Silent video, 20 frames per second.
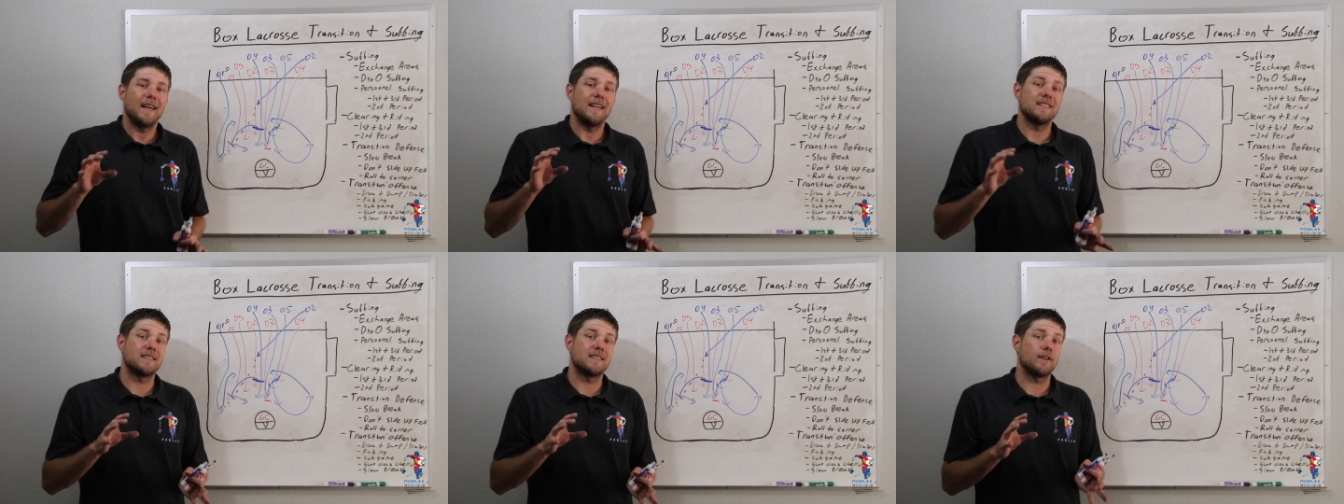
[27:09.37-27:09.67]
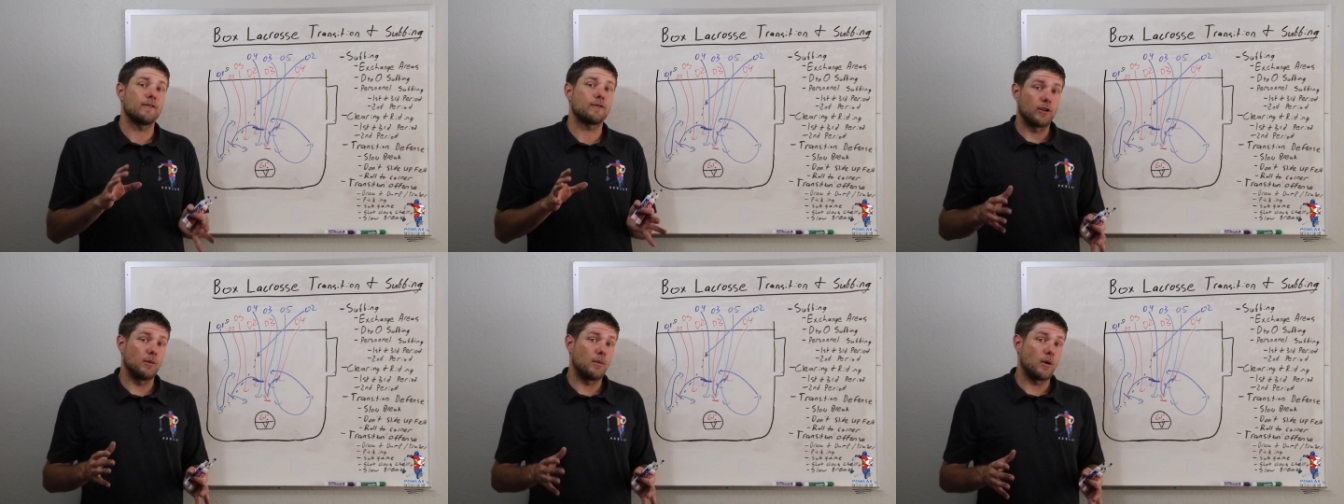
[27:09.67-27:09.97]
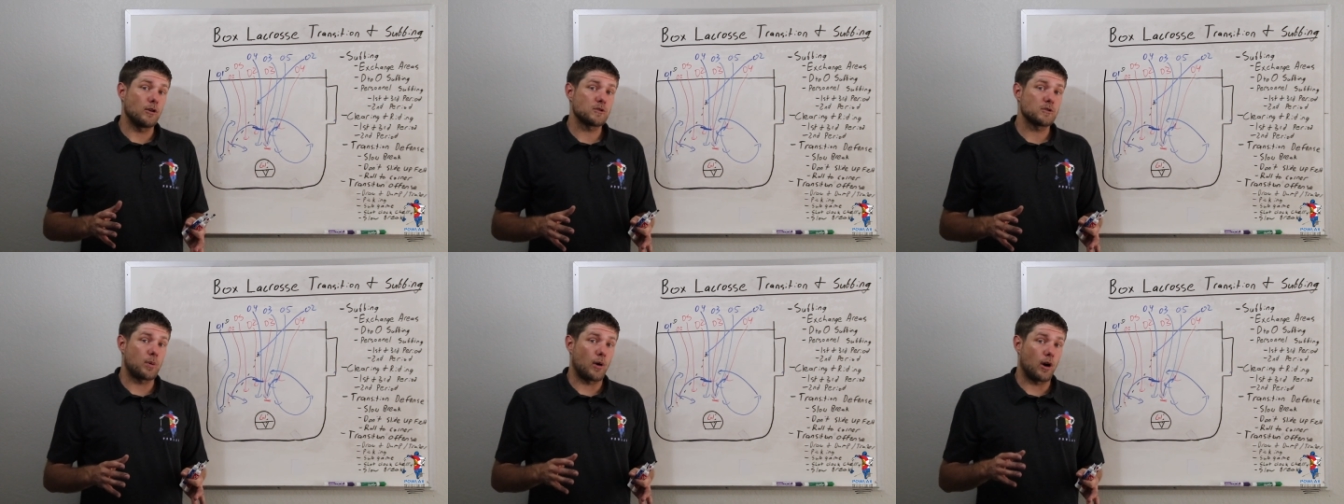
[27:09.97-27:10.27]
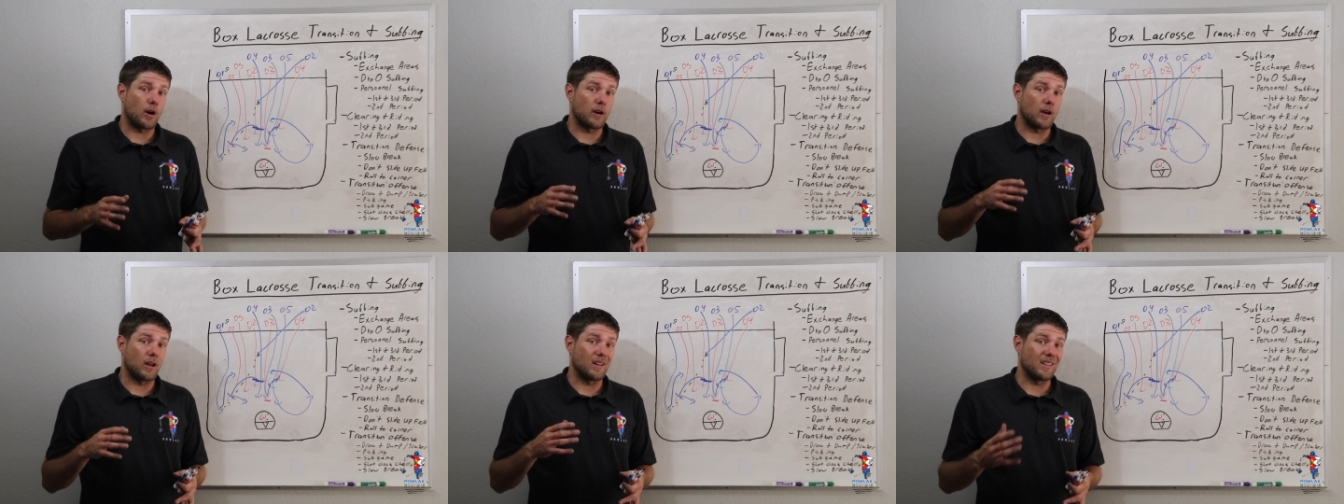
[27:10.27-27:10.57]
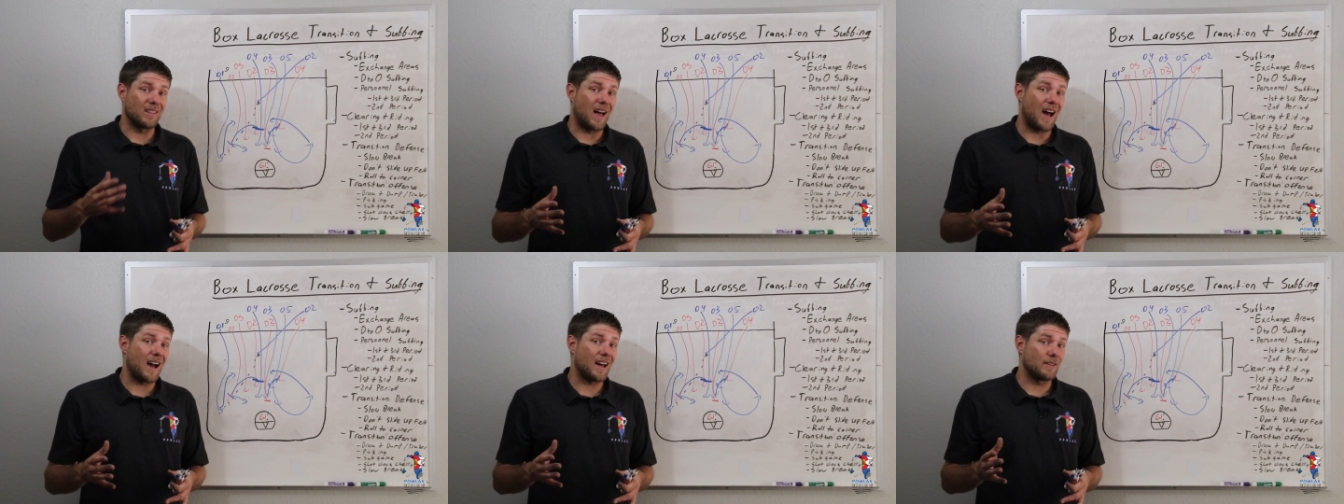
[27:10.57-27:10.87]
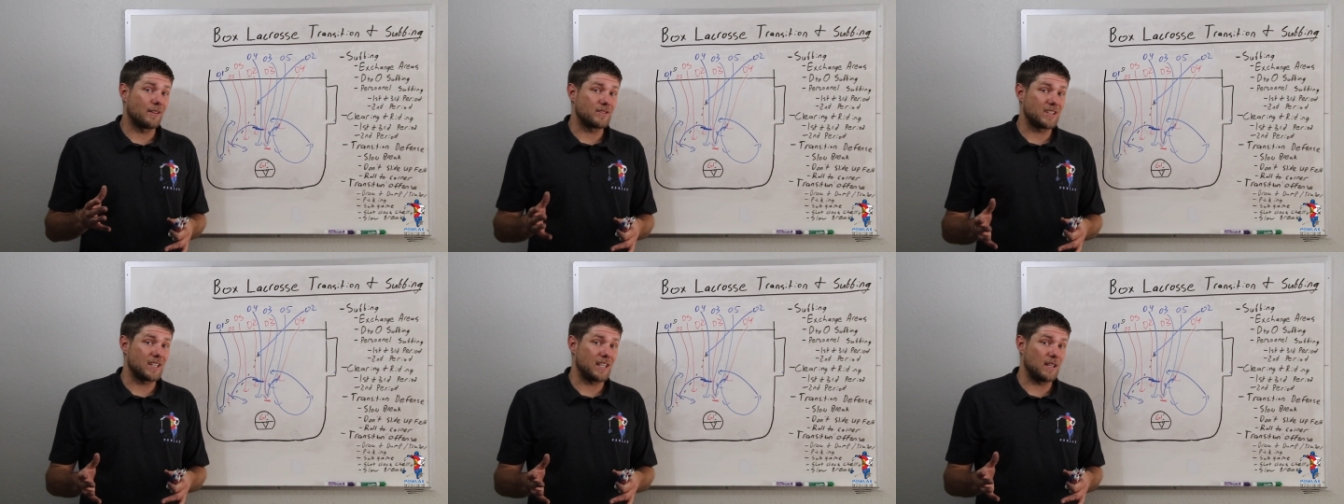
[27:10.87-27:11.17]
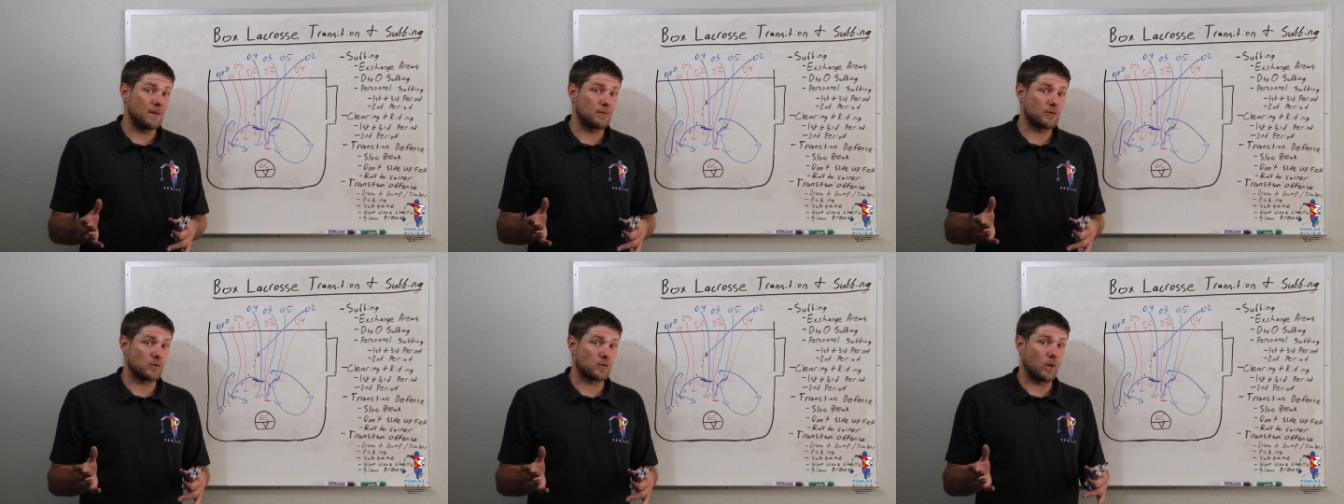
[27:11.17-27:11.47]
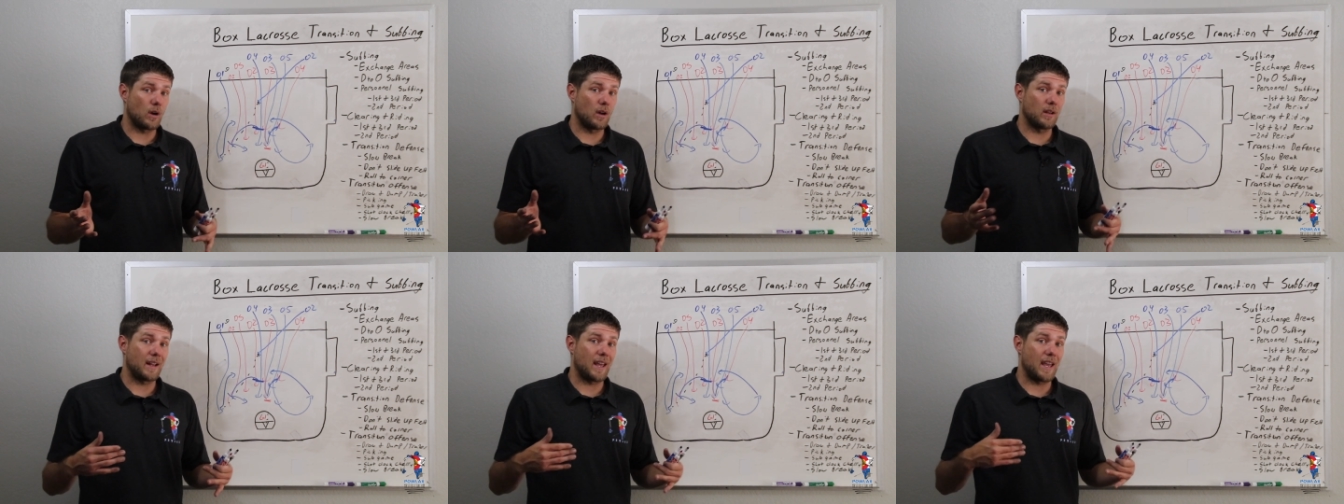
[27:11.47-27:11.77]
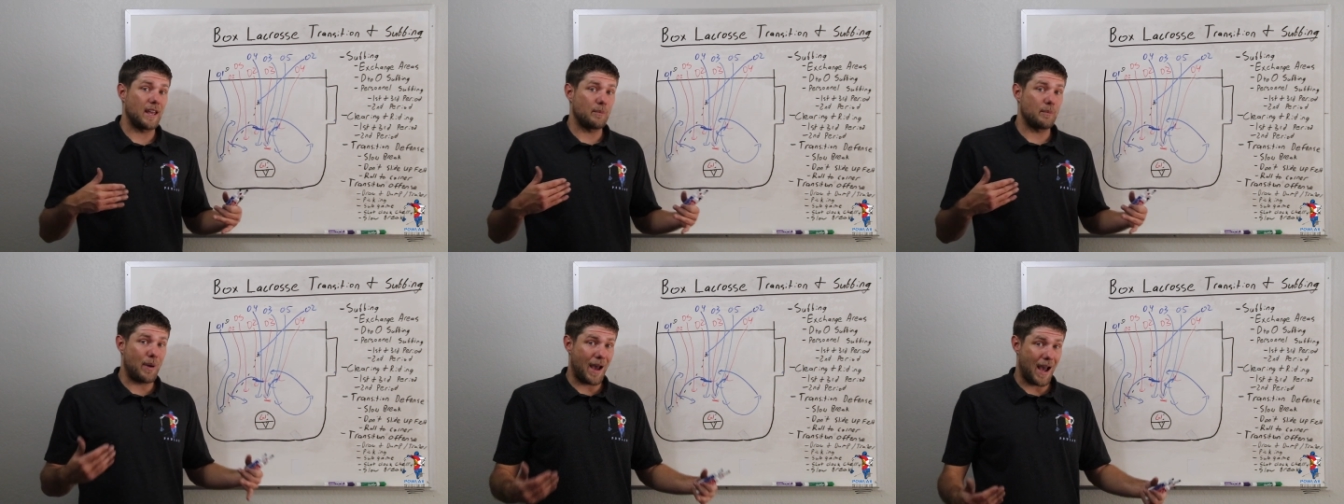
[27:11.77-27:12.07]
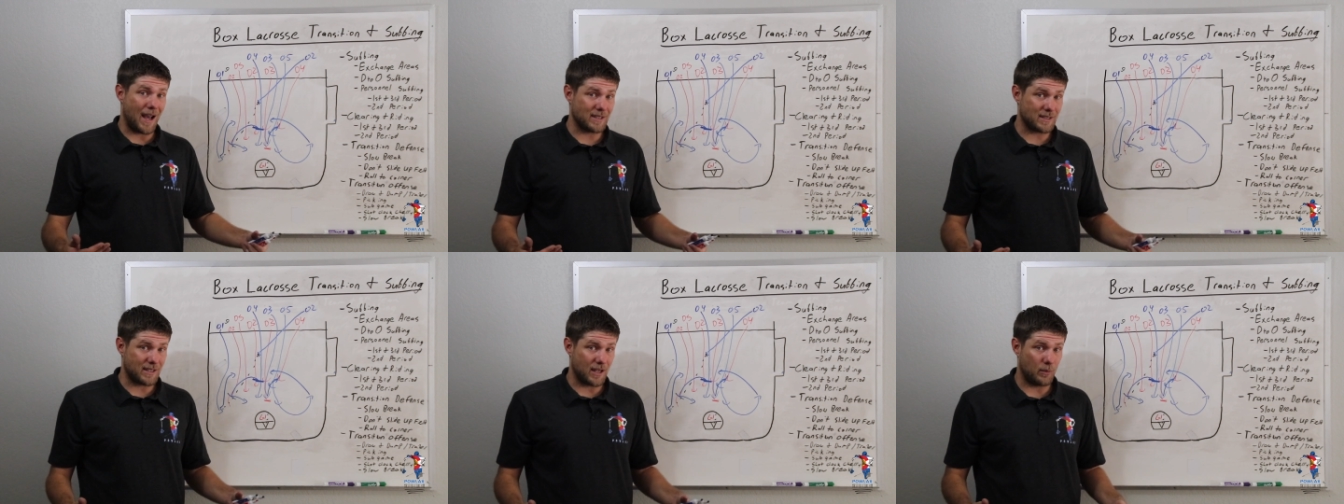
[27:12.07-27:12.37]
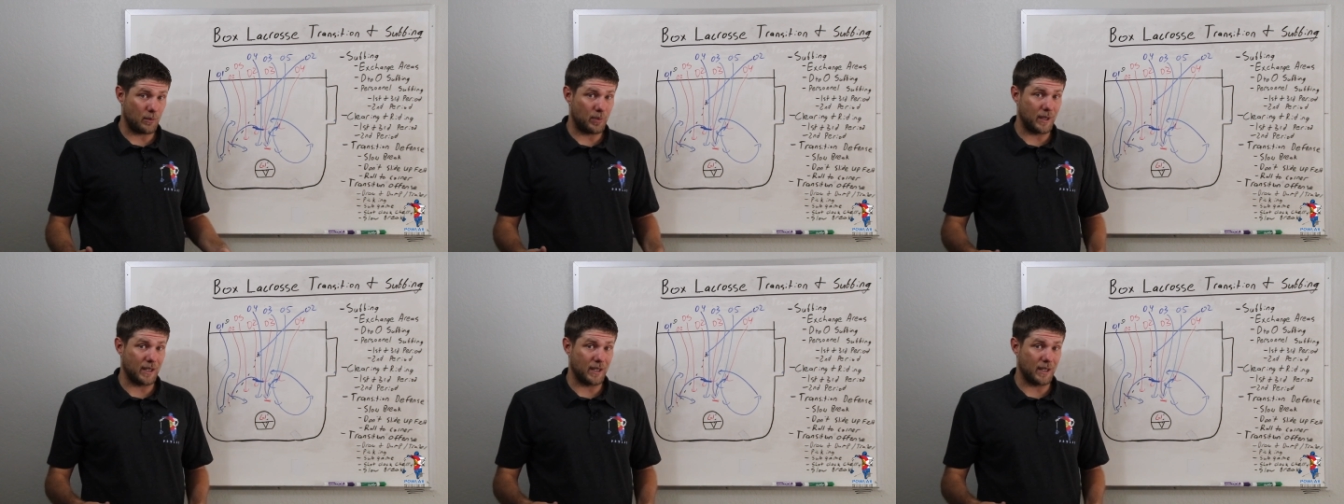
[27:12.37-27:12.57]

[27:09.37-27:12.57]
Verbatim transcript: is that for the most part, a lot of teams run a pass down,